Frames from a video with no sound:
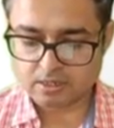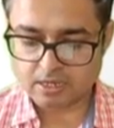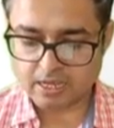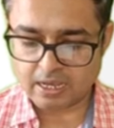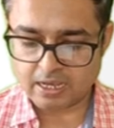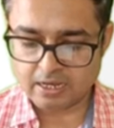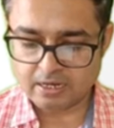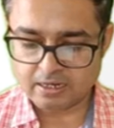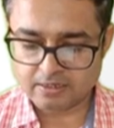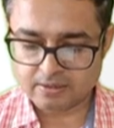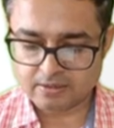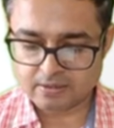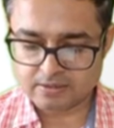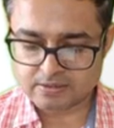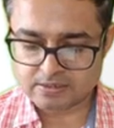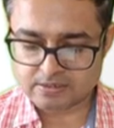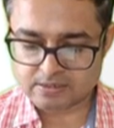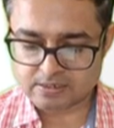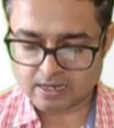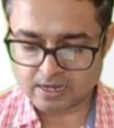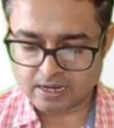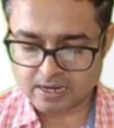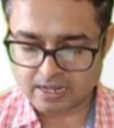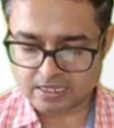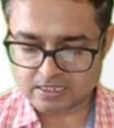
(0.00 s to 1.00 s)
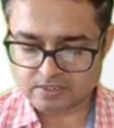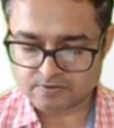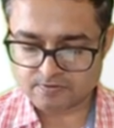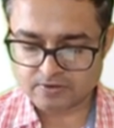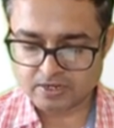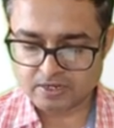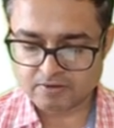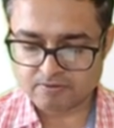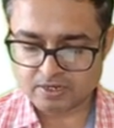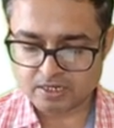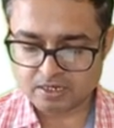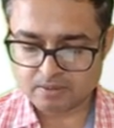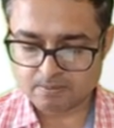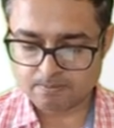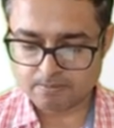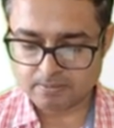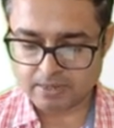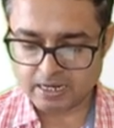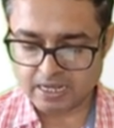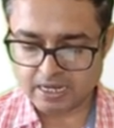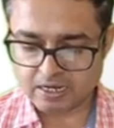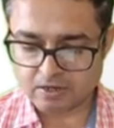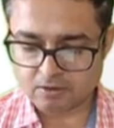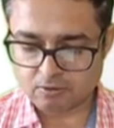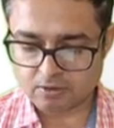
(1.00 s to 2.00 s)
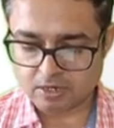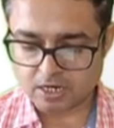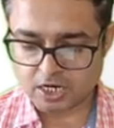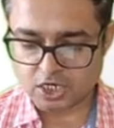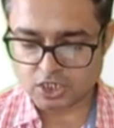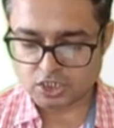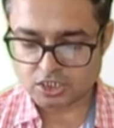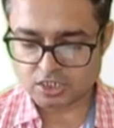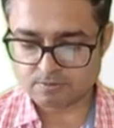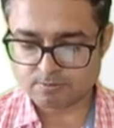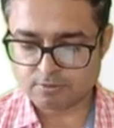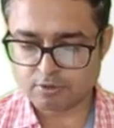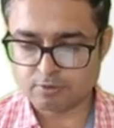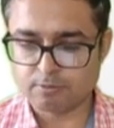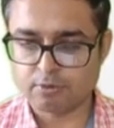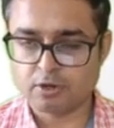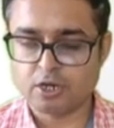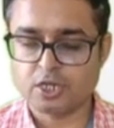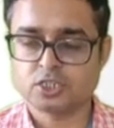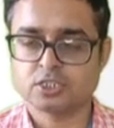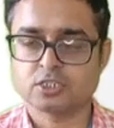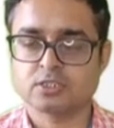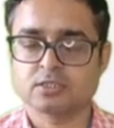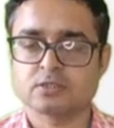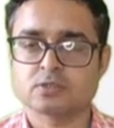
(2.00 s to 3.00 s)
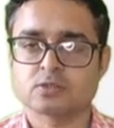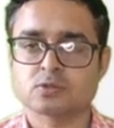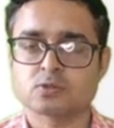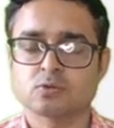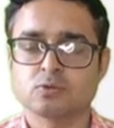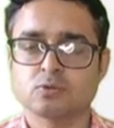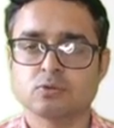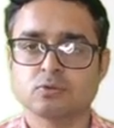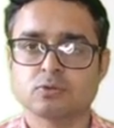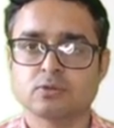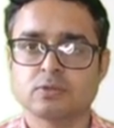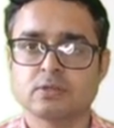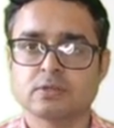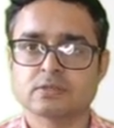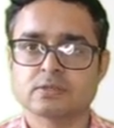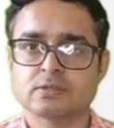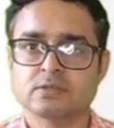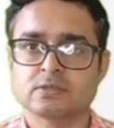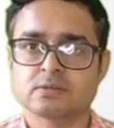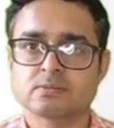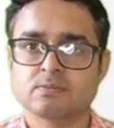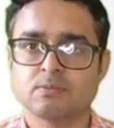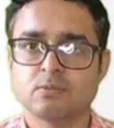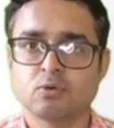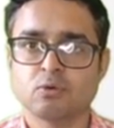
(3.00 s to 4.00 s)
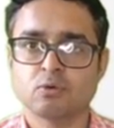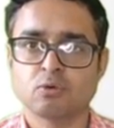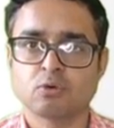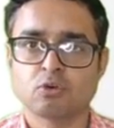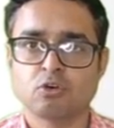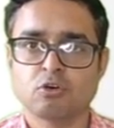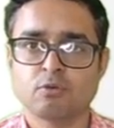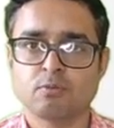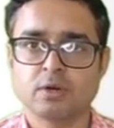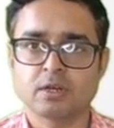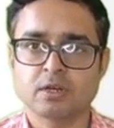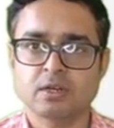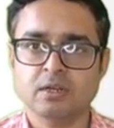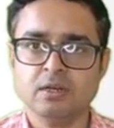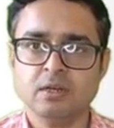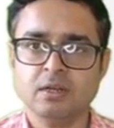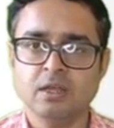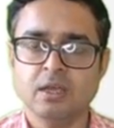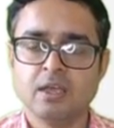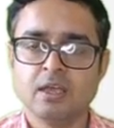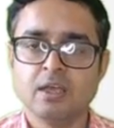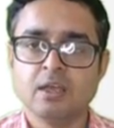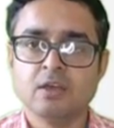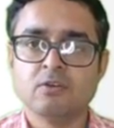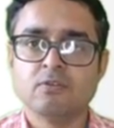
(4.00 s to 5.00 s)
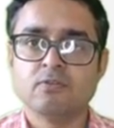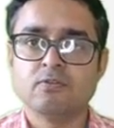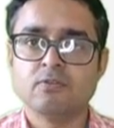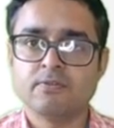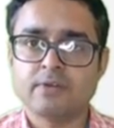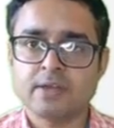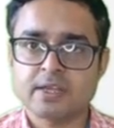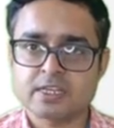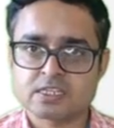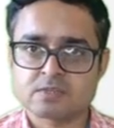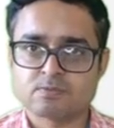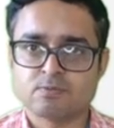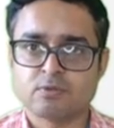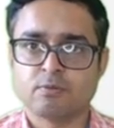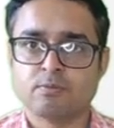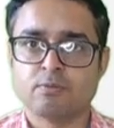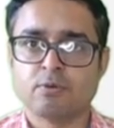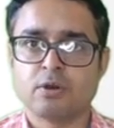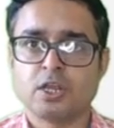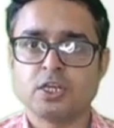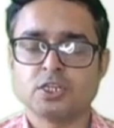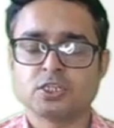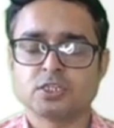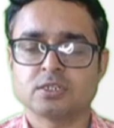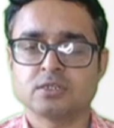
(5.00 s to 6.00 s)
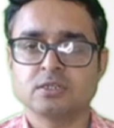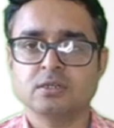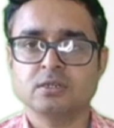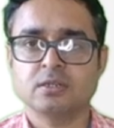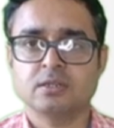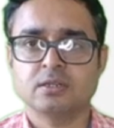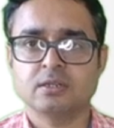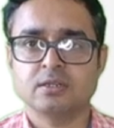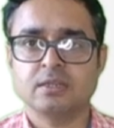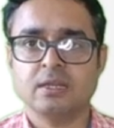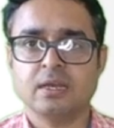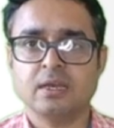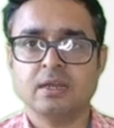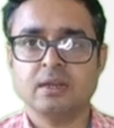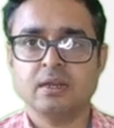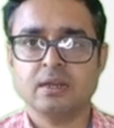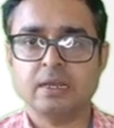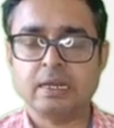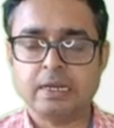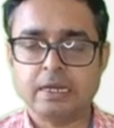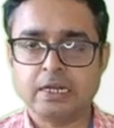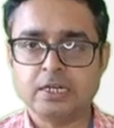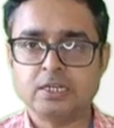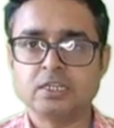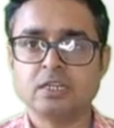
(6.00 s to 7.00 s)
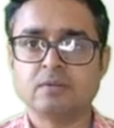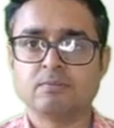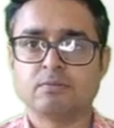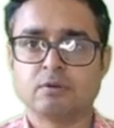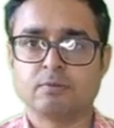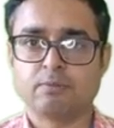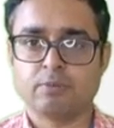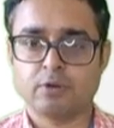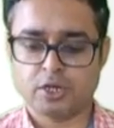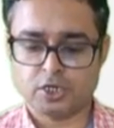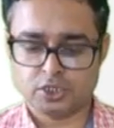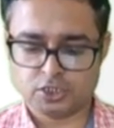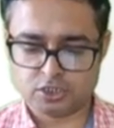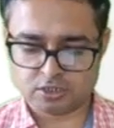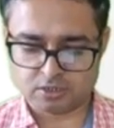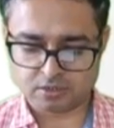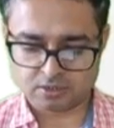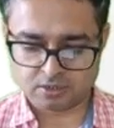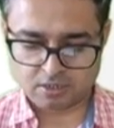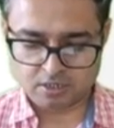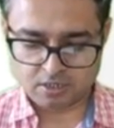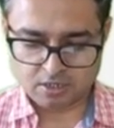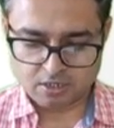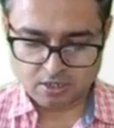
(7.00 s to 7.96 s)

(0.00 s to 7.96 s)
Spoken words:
and this is less frequent in black or Asian population. So this is more common in West population than Indian population.